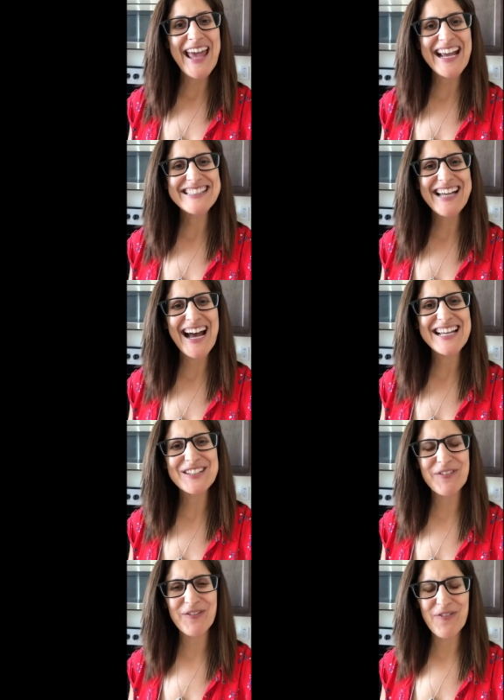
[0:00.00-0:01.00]
thanks
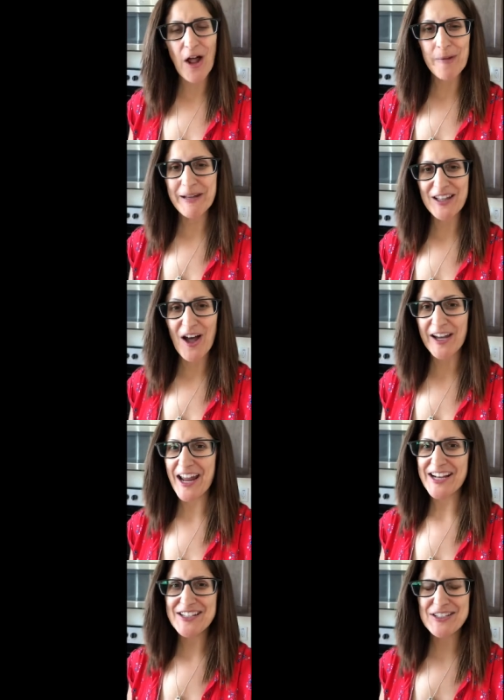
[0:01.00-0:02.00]
guys for following me along
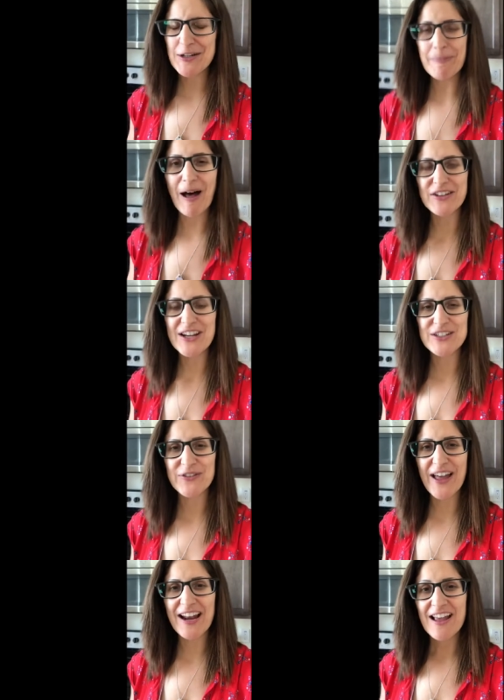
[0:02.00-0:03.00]
and I do apologize
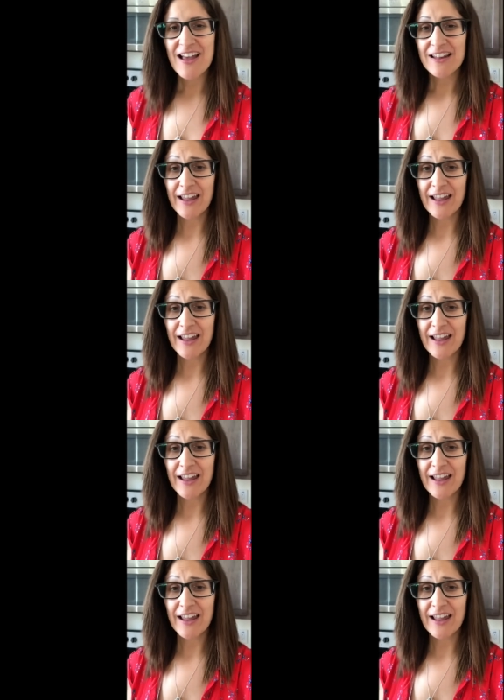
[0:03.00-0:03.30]
for that.